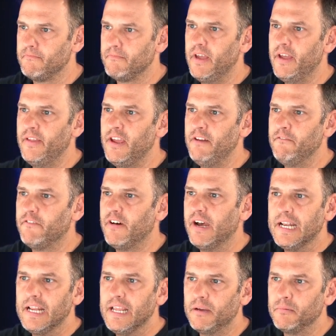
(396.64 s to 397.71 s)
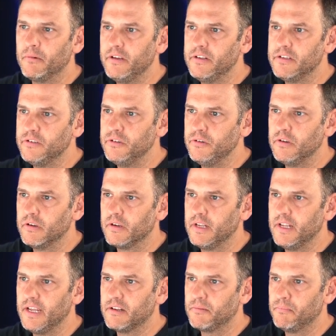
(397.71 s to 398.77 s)
And then finally, I'm going to
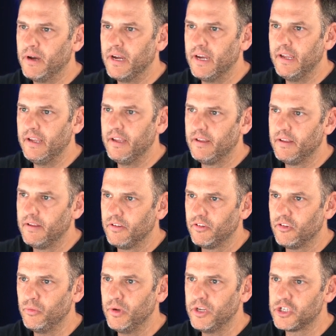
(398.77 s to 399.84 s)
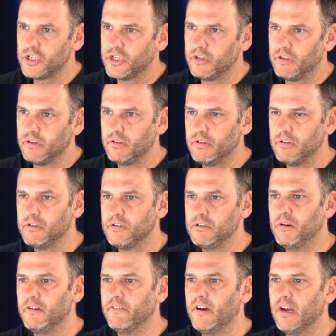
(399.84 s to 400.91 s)
connect my switch to
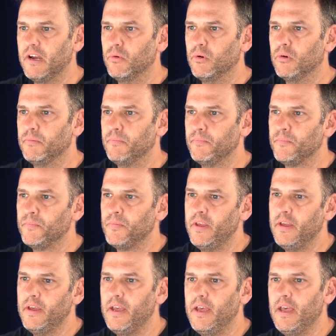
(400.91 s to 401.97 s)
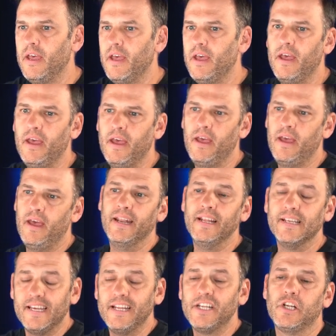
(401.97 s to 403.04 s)
my firewall. And
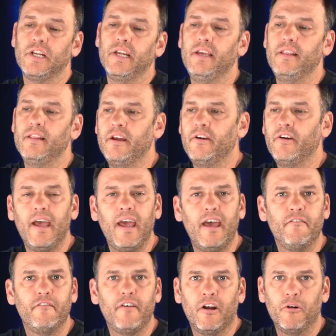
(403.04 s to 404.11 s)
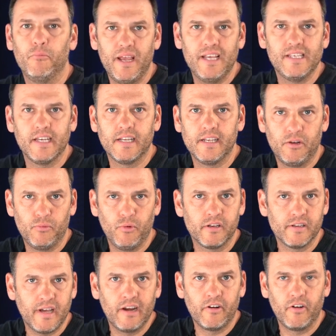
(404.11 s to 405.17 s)
essentially, there I have our basic
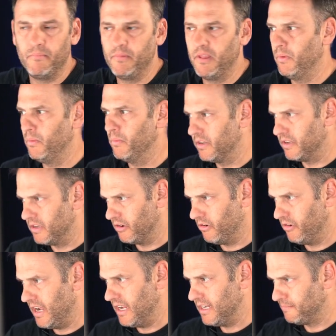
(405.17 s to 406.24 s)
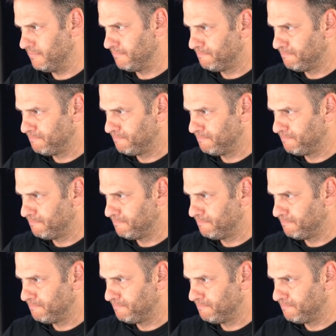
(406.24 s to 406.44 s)
network diagram that we wanted to create.